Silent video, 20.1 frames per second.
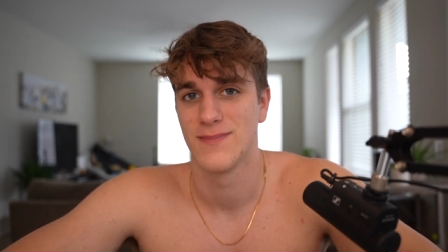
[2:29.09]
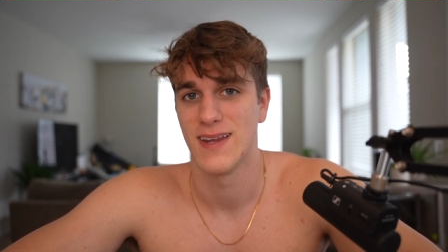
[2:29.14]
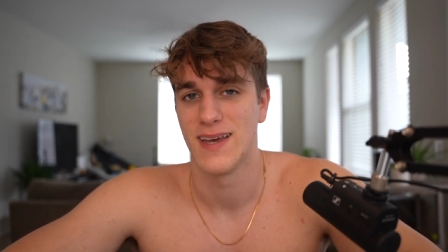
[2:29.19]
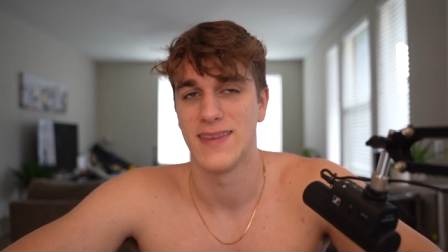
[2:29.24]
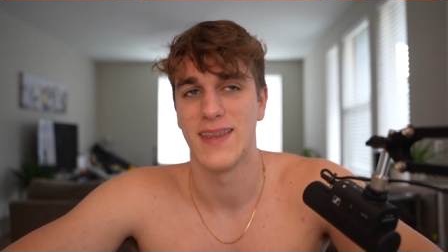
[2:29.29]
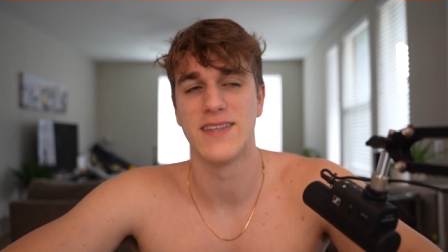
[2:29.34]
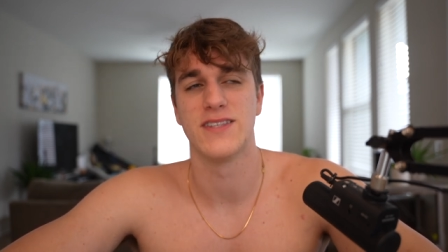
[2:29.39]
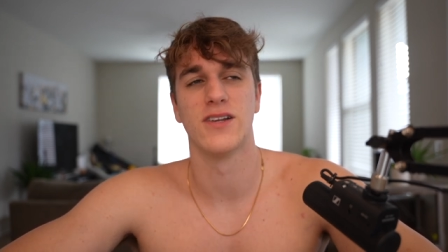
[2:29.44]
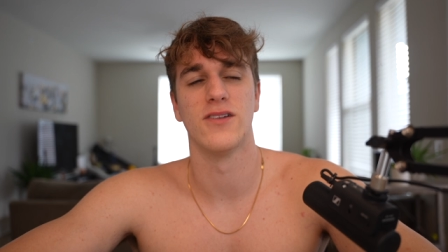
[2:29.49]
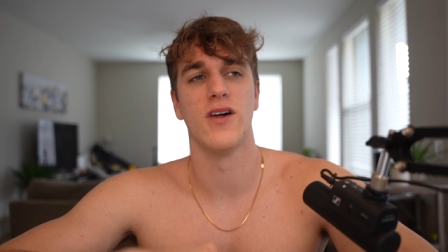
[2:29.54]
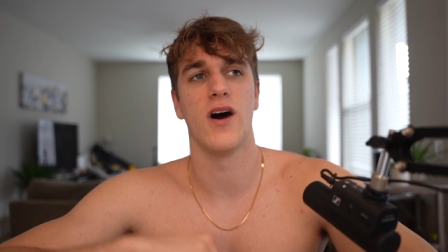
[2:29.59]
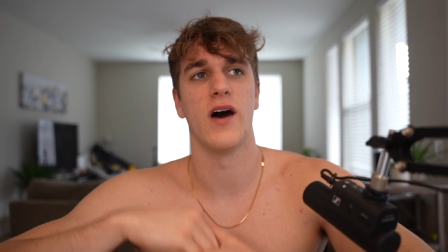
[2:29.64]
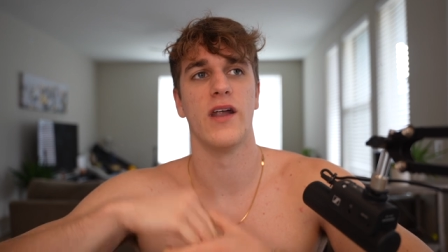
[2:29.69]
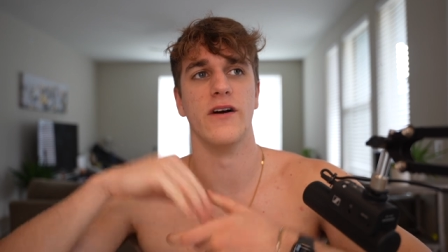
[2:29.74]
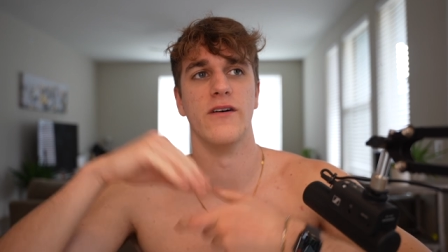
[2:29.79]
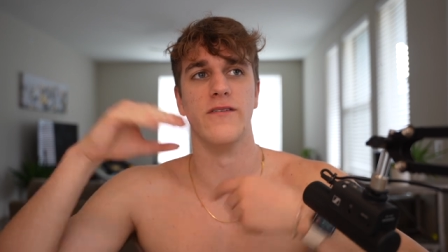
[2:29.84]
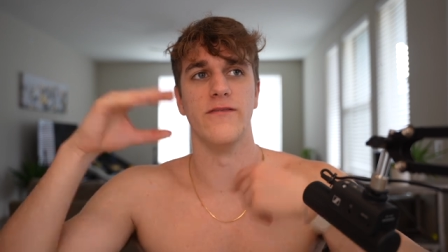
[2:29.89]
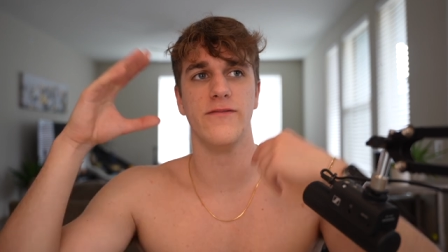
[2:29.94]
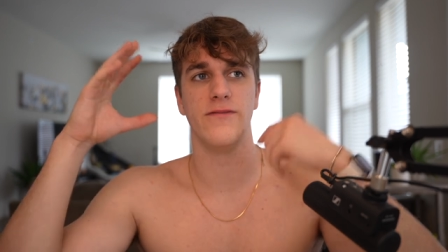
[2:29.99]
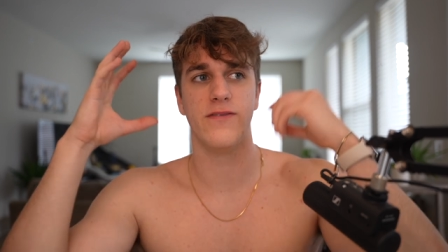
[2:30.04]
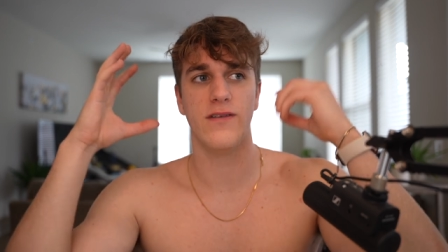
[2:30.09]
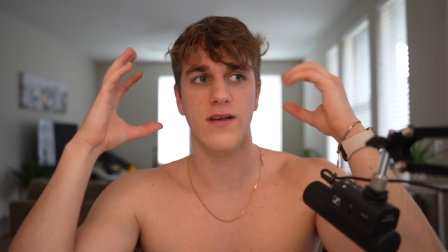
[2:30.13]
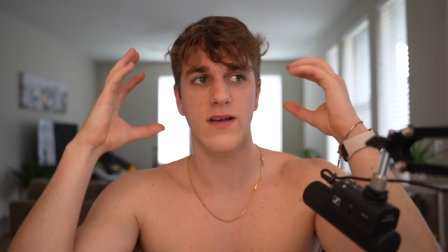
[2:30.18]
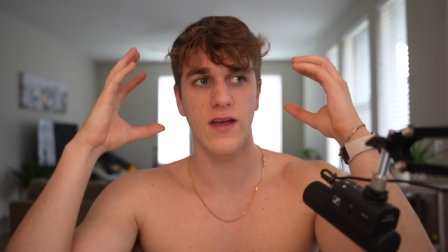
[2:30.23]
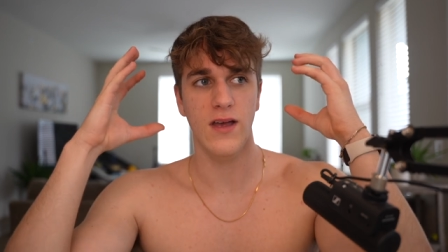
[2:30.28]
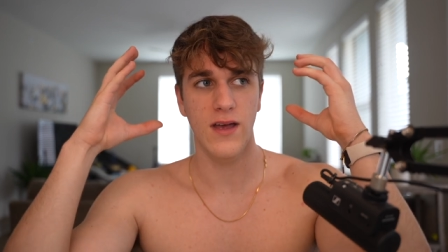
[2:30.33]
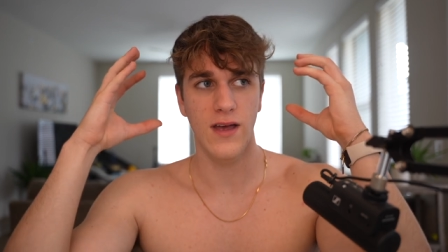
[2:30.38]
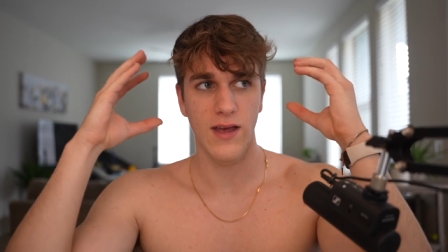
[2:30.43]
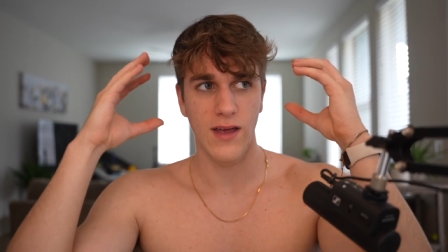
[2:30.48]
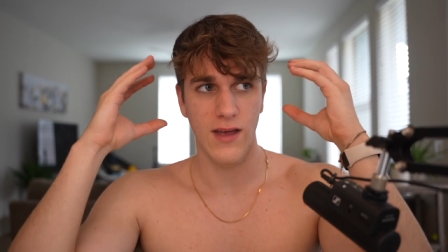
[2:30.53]
That's a lot of
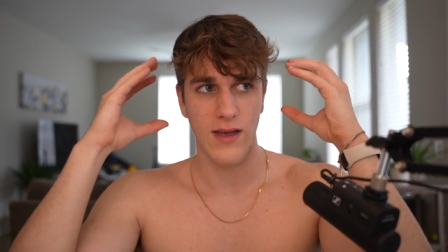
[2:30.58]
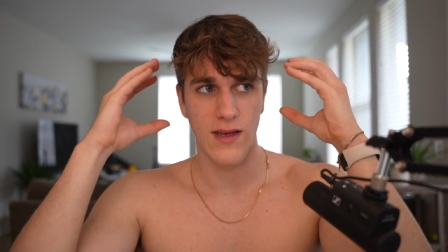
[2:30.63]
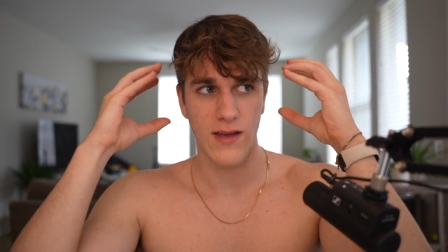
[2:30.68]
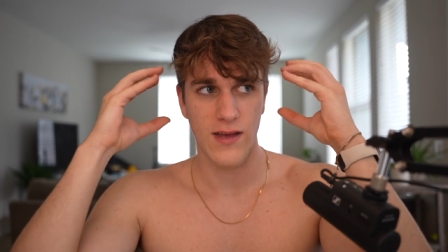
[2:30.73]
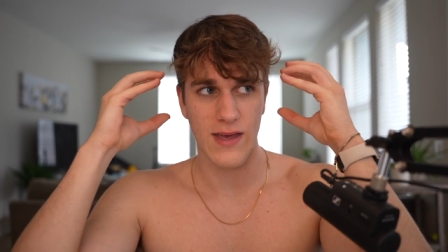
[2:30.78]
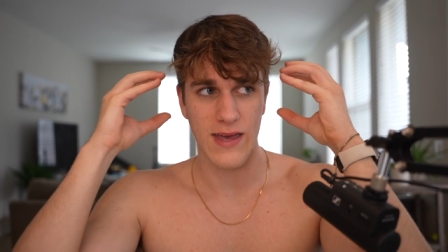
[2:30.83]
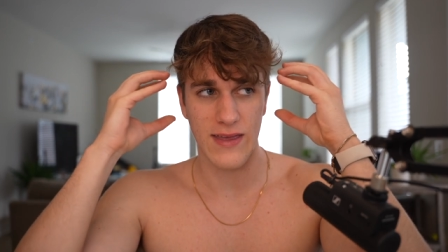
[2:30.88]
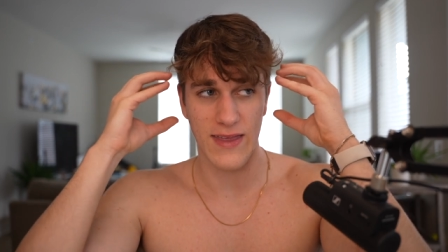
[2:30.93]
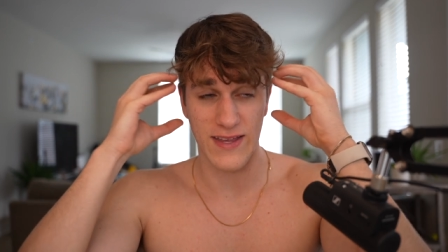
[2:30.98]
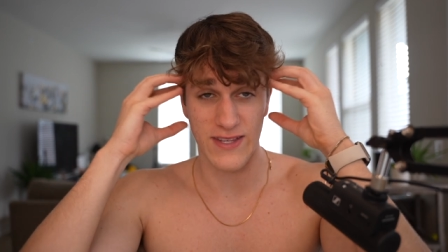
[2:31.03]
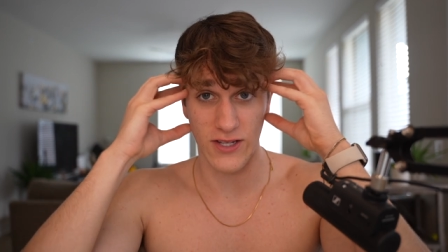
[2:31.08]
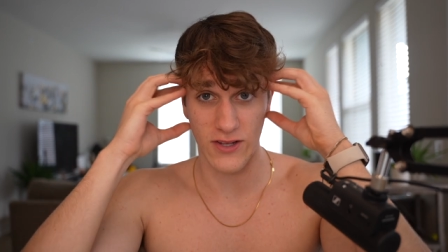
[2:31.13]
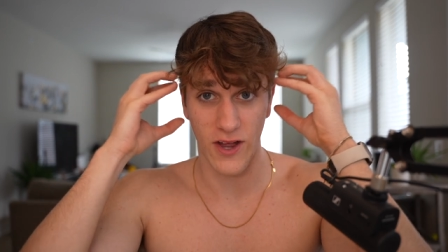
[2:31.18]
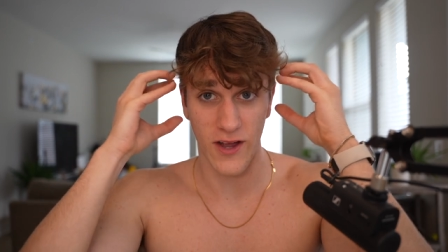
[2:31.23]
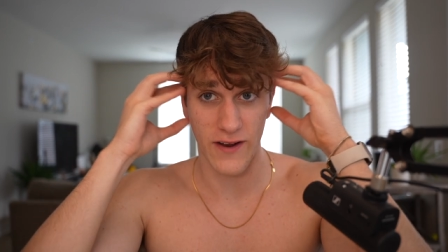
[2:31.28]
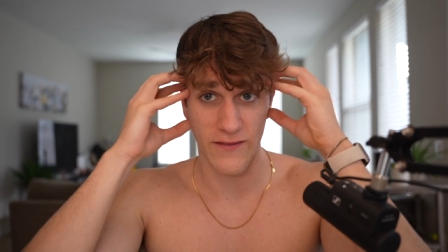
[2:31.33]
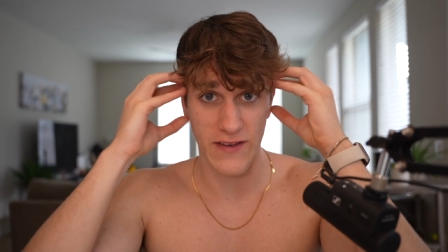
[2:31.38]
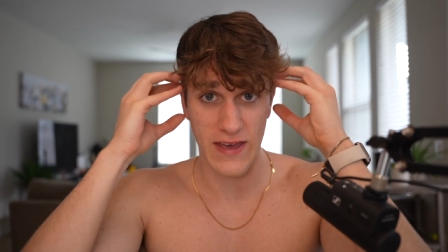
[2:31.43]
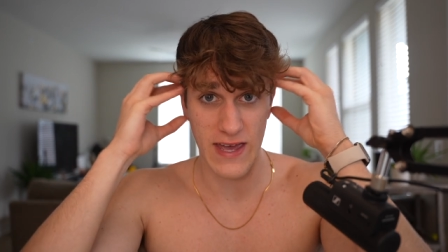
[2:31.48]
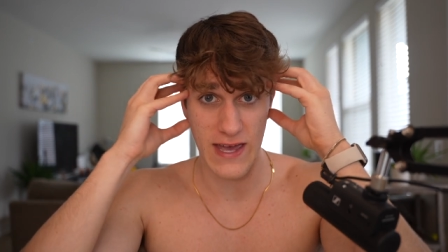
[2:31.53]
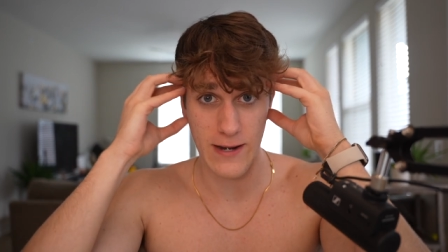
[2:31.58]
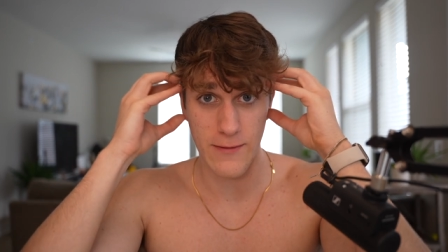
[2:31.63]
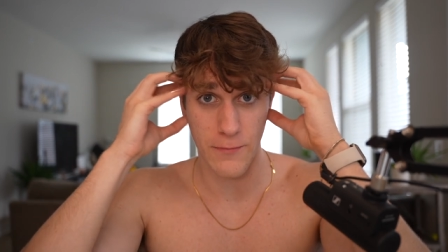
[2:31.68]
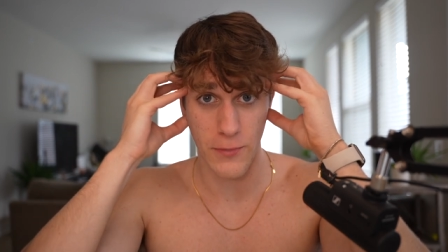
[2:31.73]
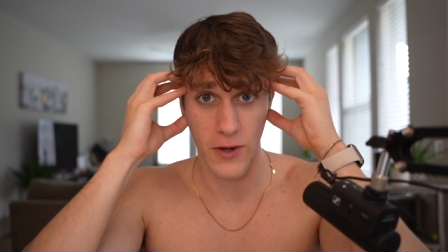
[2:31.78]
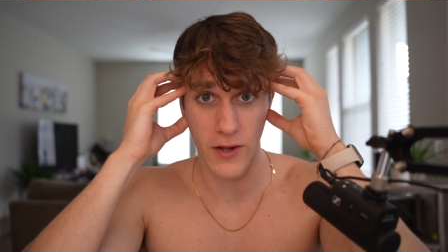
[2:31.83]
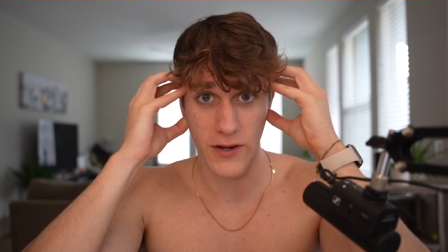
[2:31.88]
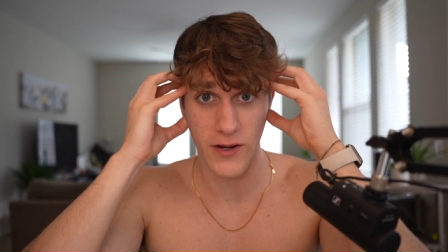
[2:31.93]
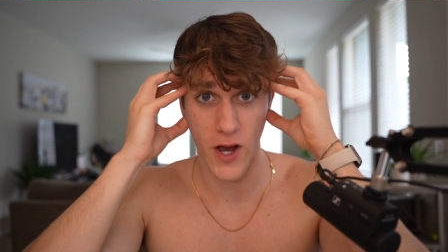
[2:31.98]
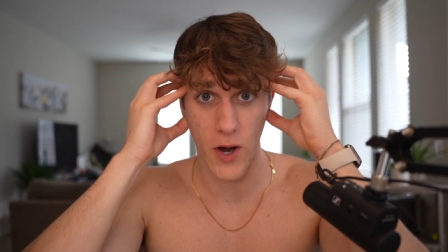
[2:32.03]

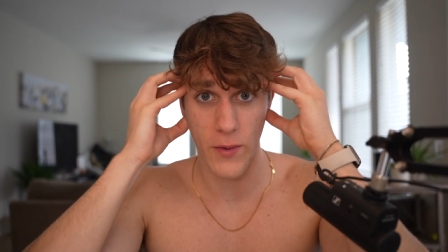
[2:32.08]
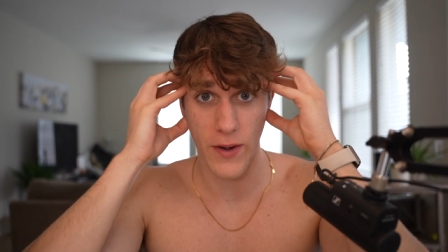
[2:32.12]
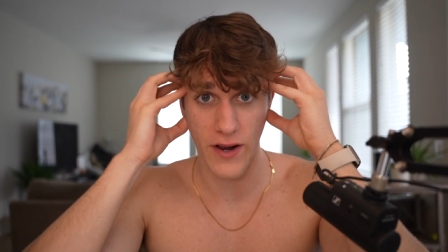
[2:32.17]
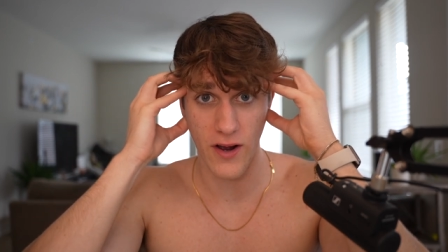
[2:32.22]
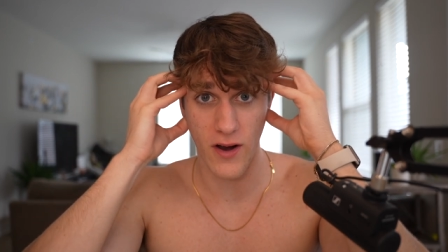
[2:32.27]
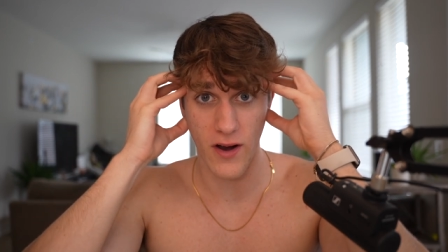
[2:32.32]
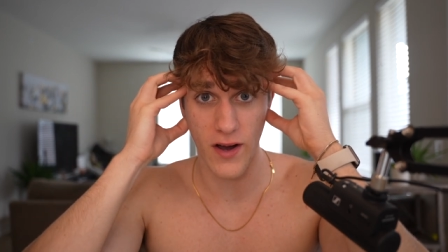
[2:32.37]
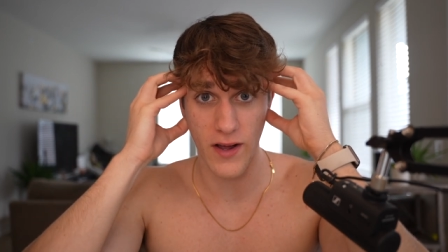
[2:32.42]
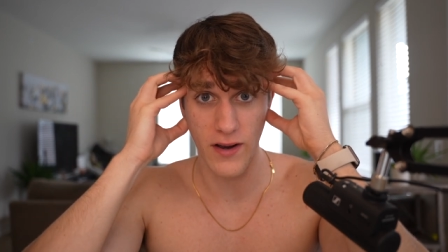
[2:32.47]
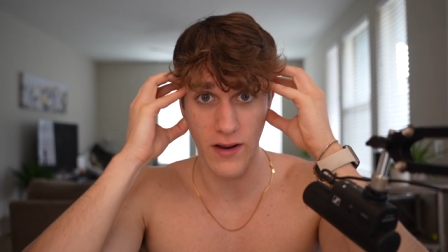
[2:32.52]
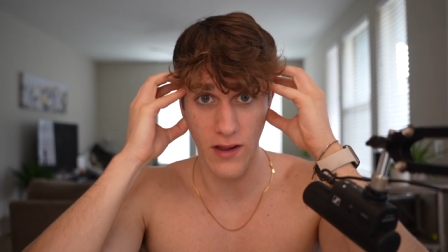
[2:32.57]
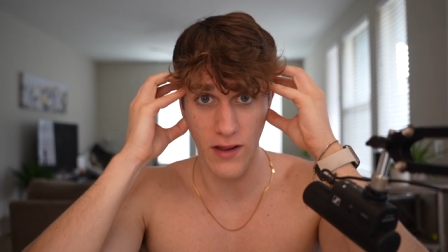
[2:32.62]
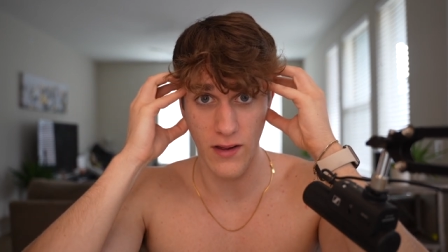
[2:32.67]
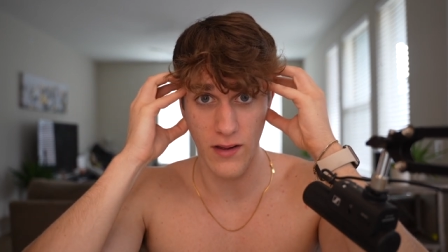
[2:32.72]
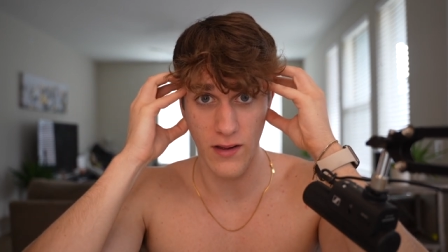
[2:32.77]
input going on